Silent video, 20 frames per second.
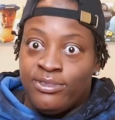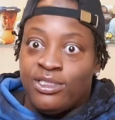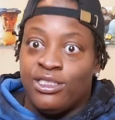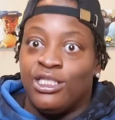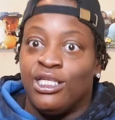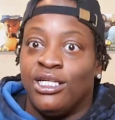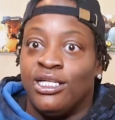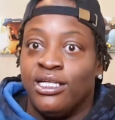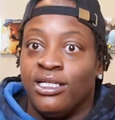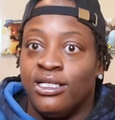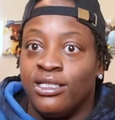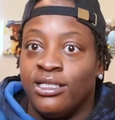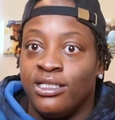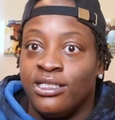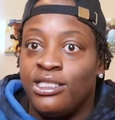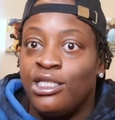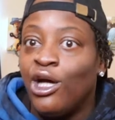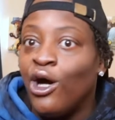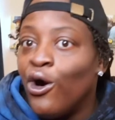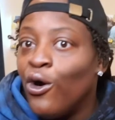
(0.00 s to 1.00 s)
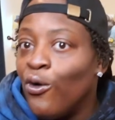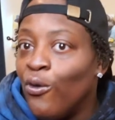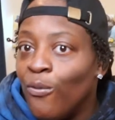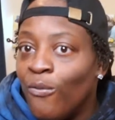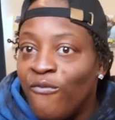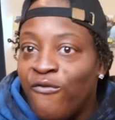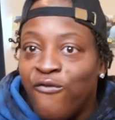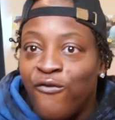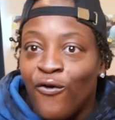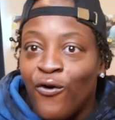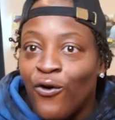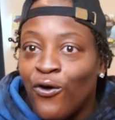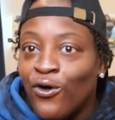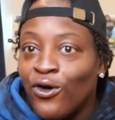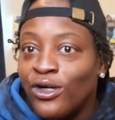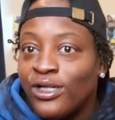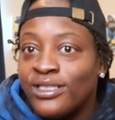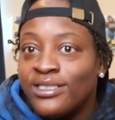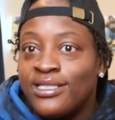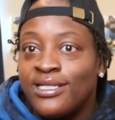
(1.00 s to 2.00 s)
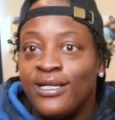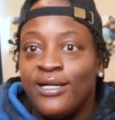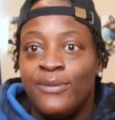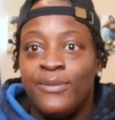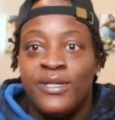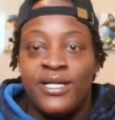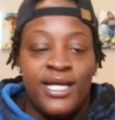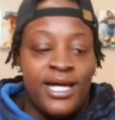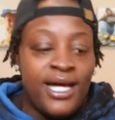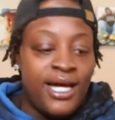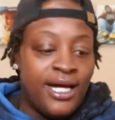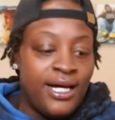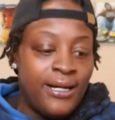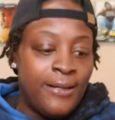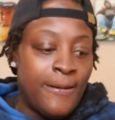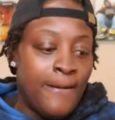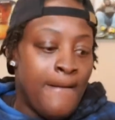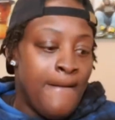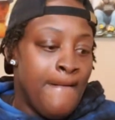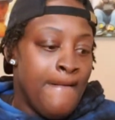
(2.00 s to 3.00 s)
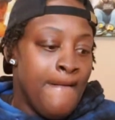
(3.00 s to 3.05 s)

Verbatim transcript: the tote fours coming out.